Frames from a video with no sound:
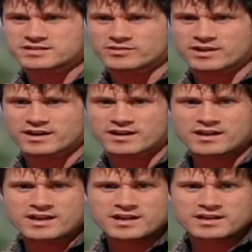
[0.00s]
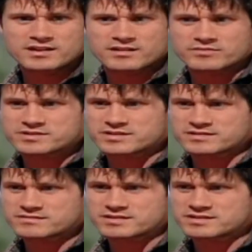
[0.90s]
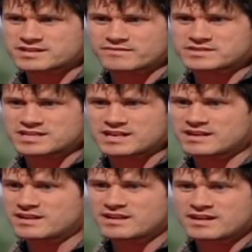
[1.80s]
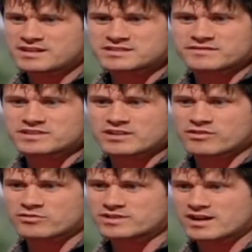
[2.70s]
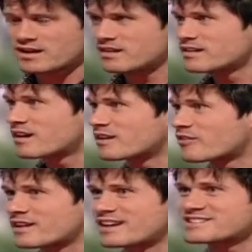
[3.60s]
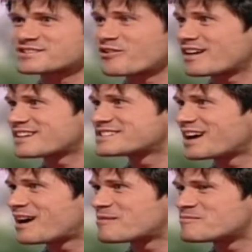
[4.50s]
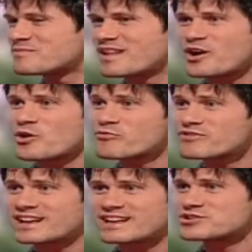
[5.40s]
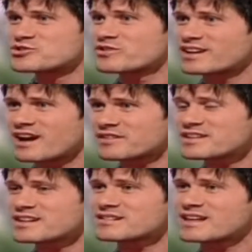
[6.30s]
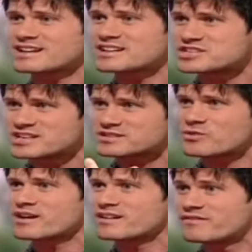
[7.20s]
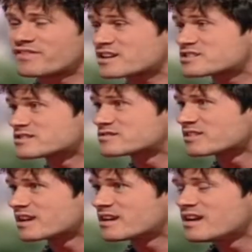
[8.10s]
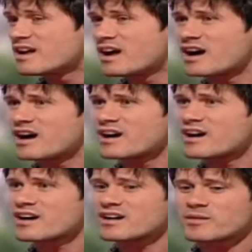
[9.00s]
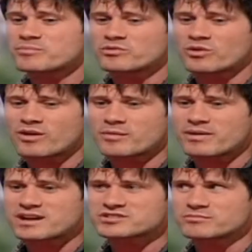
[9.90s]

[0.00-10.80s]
to uh, you know to to 70, 70 year old uh, kind of granddads and grannies um, who are really enjoying it. I think the energy is quite infectious, mm. really. Mm. Uh, I put on quite a passionate